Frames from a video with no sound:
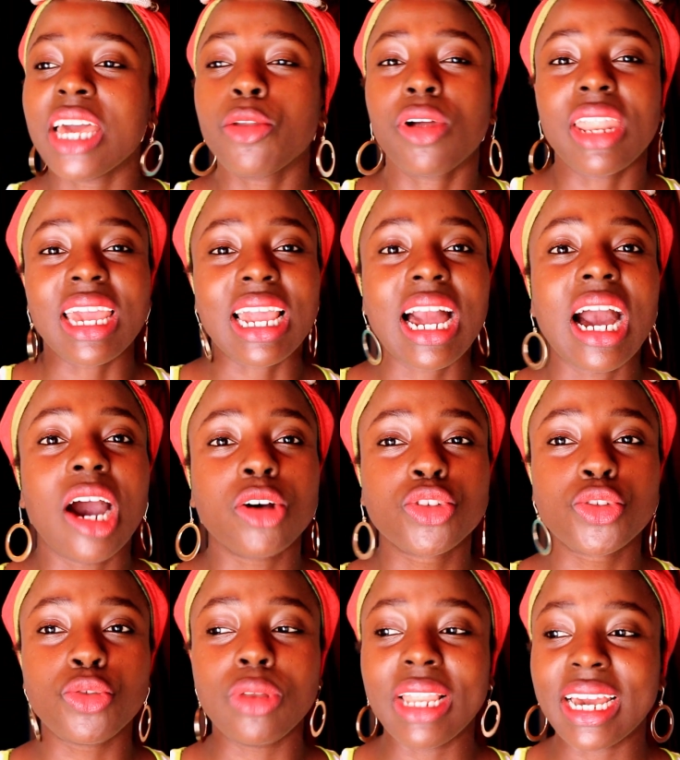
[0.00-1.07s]
like a
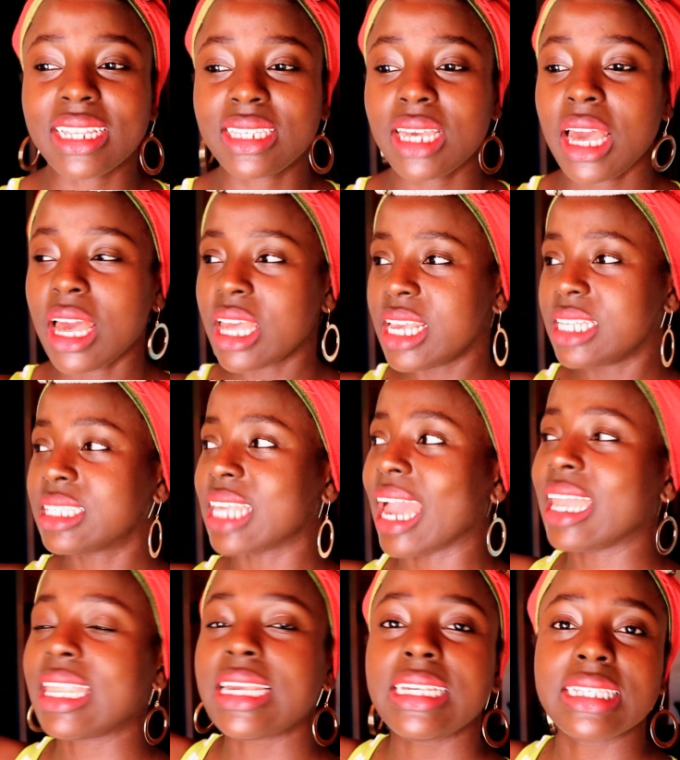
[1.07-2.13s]
house to let east
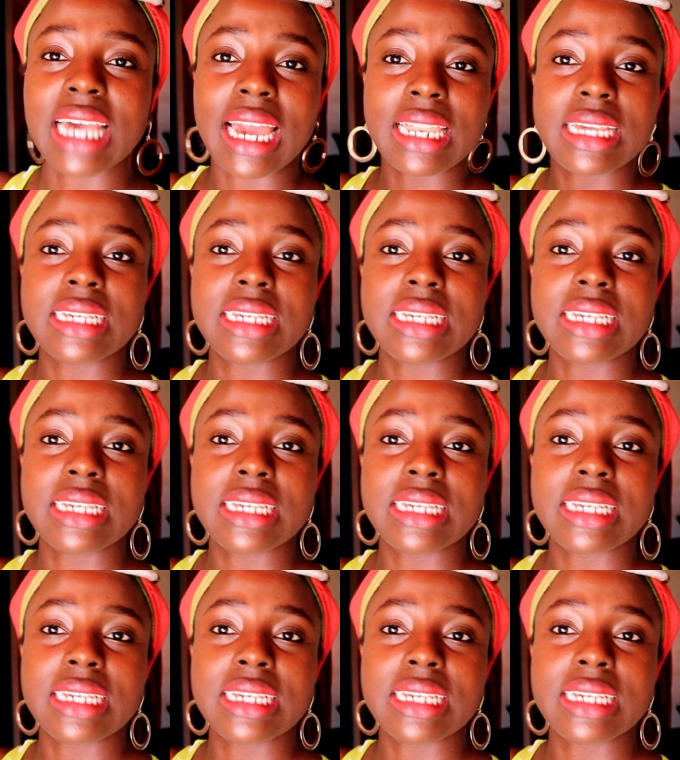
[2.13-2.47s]
side east side